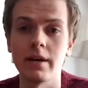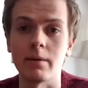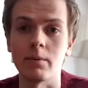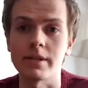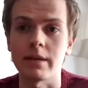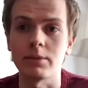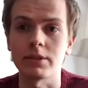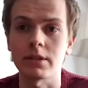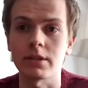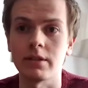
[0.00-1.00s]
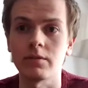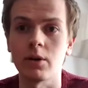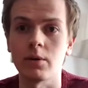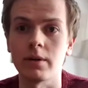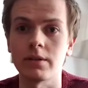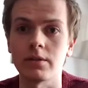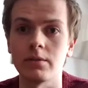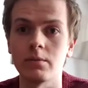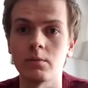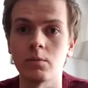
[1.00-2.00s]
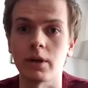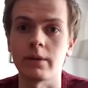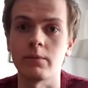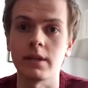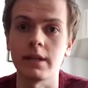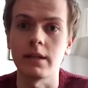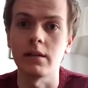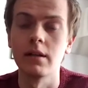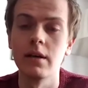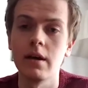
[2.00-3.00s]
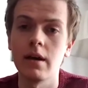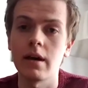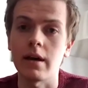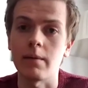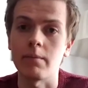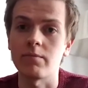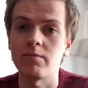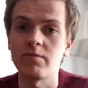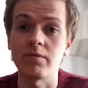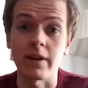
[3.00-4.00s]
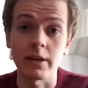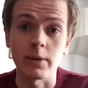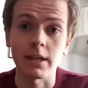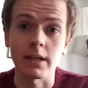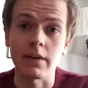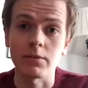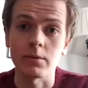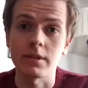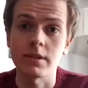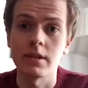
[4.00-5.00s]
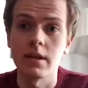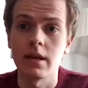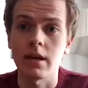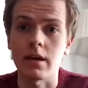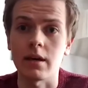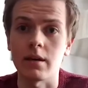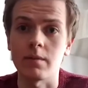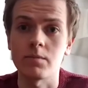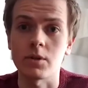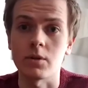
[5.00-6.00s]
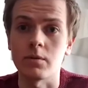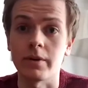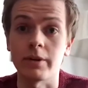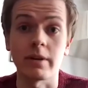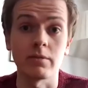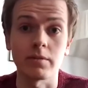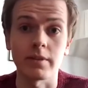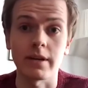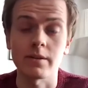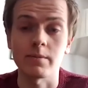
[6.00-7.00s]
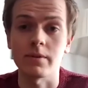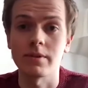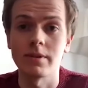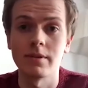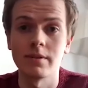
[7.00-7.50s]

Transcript: I was able to kind of go into working with Lidl fairly quickly afterwards. So very grateful for that, I suppose.